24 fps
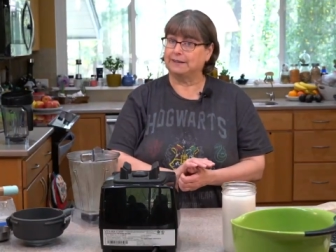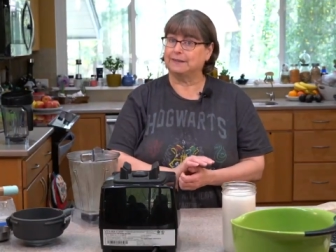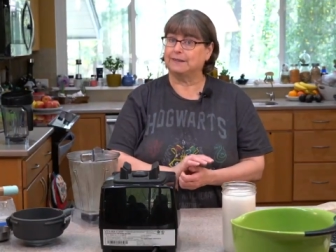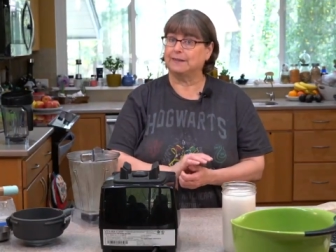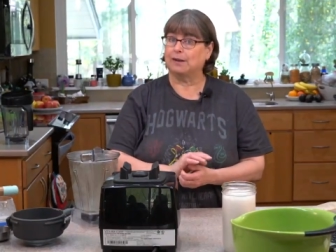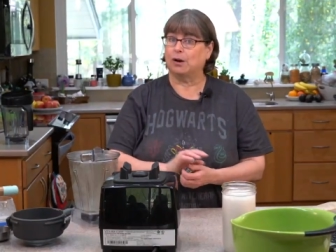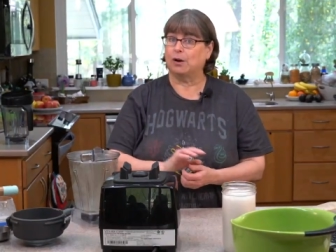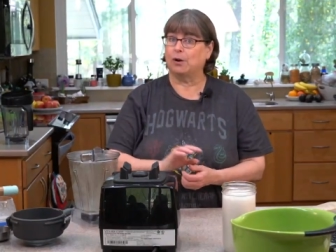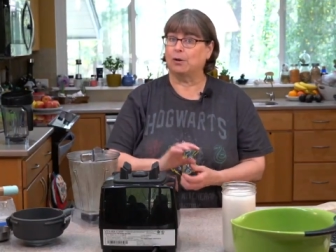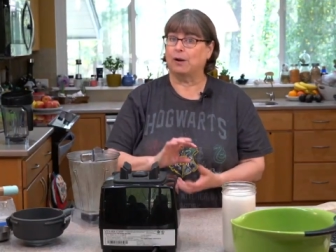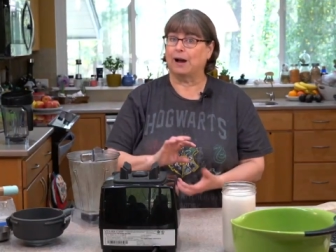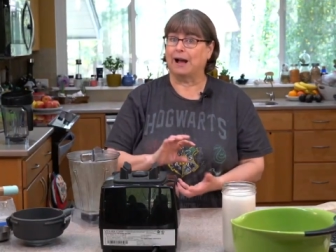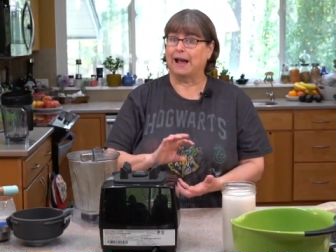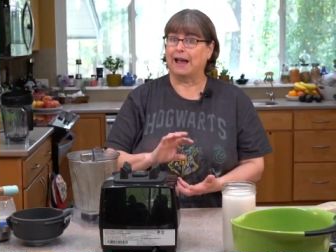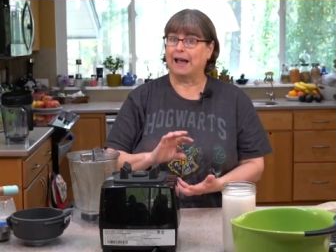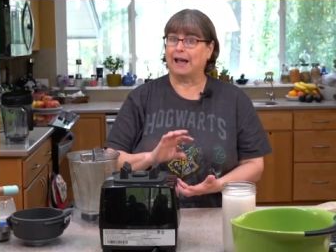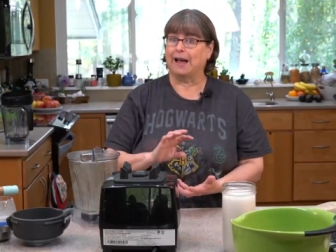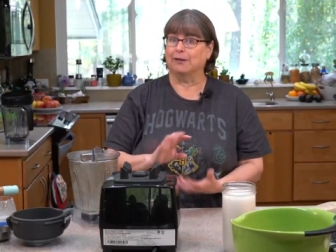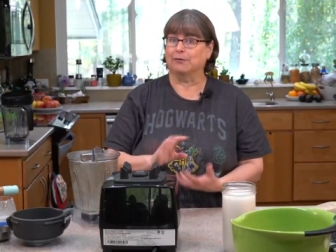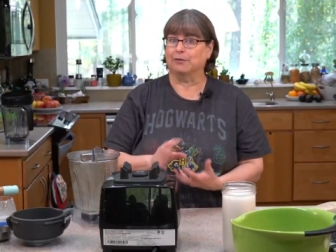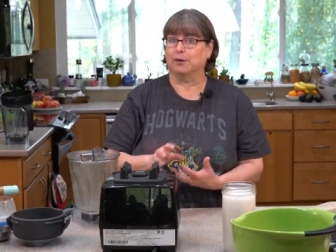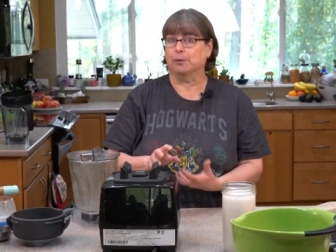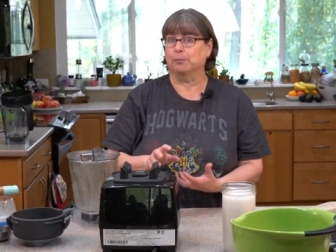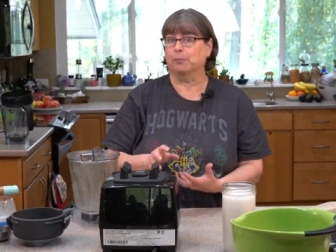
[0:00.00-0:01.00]
so I
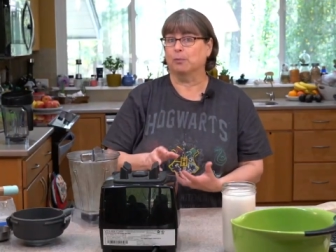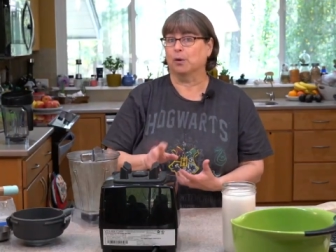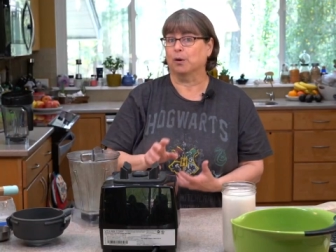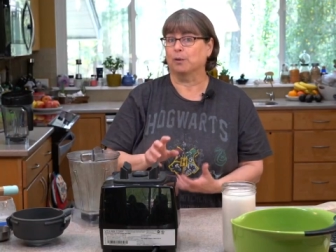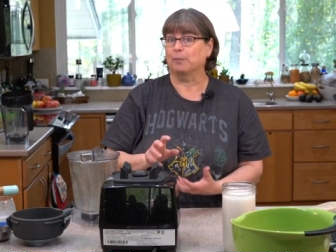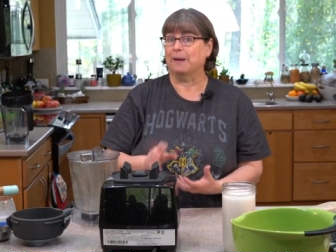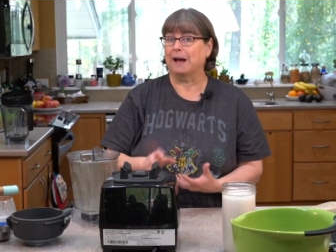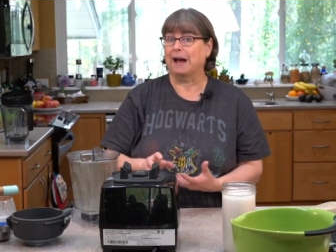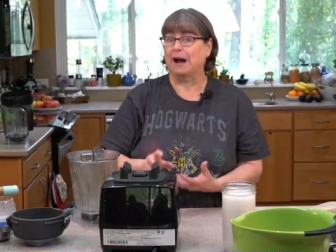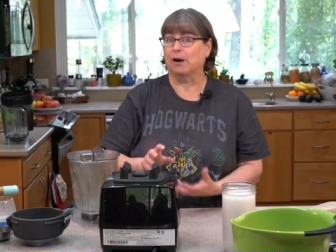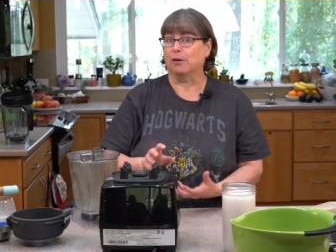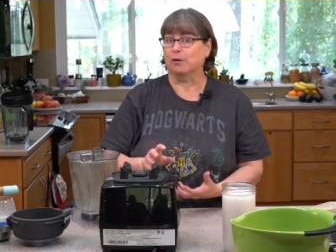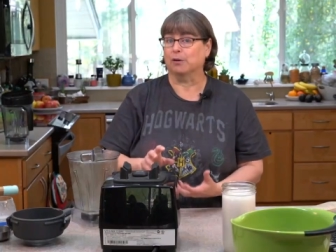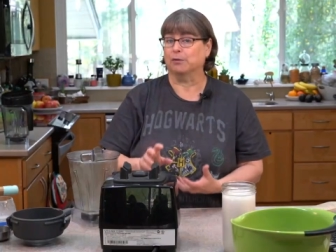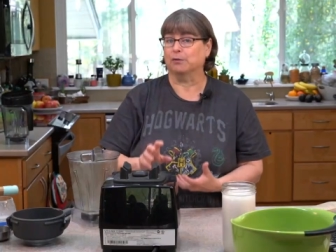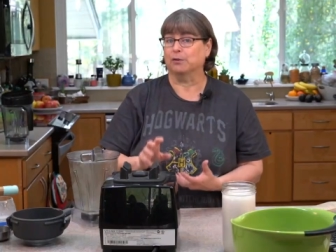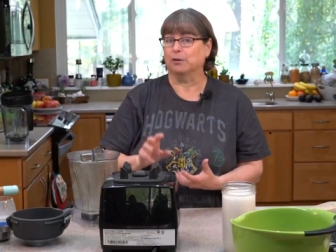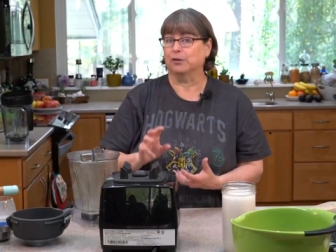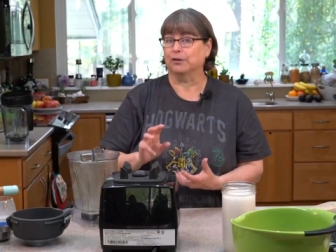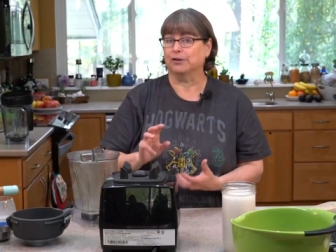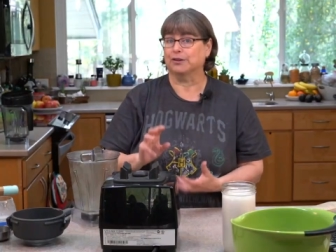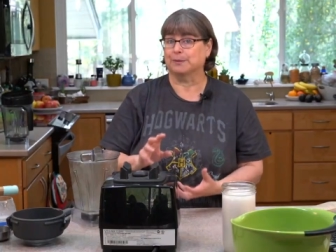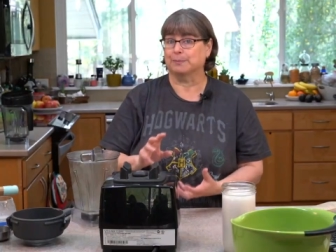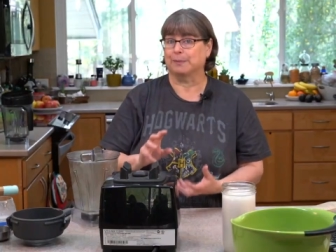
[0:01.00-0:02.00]
have a more
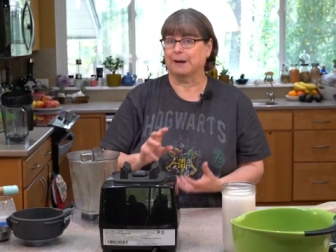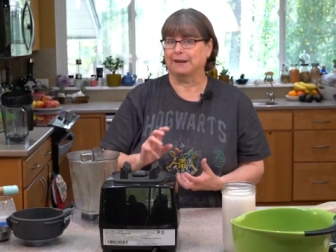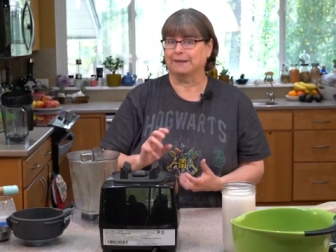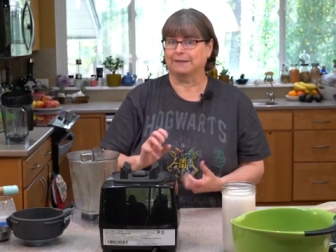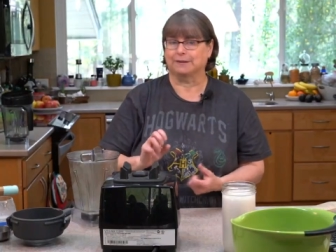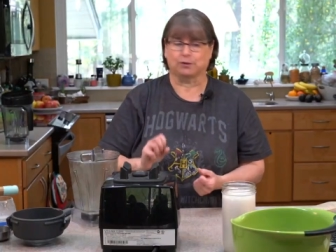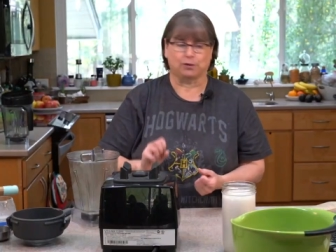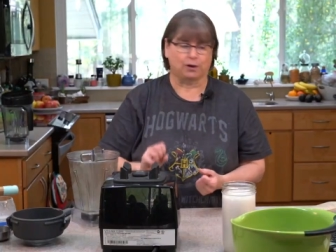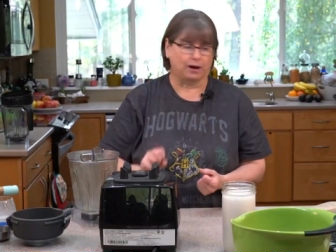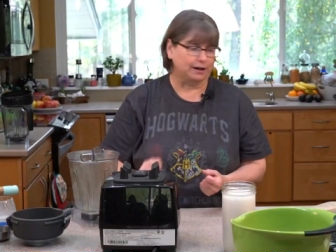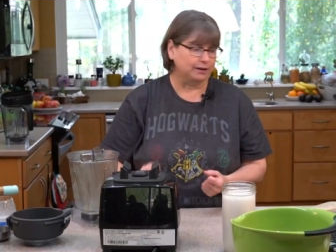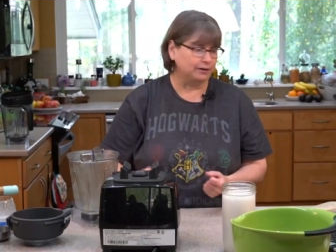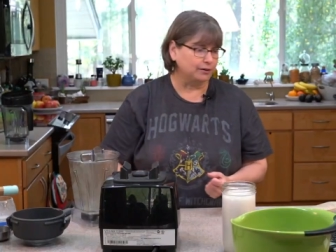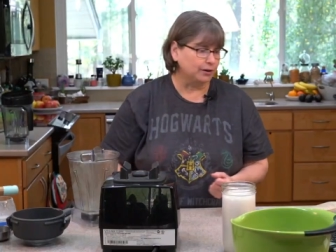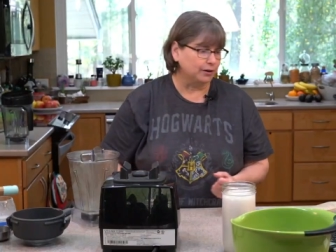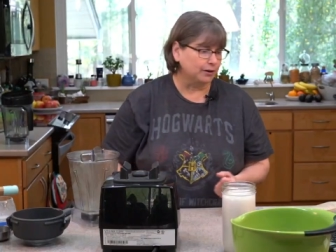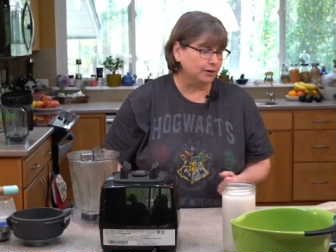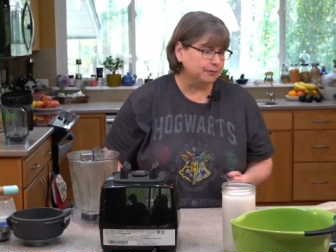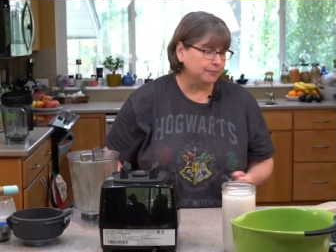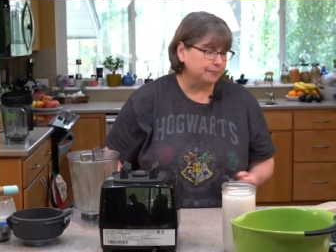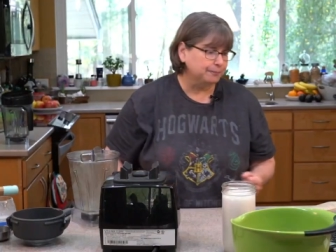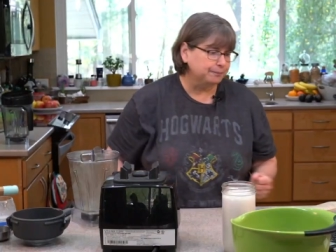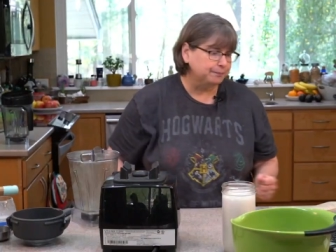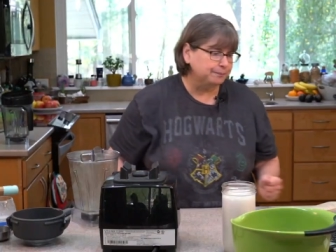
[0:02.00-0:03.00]
powerful spice grinder.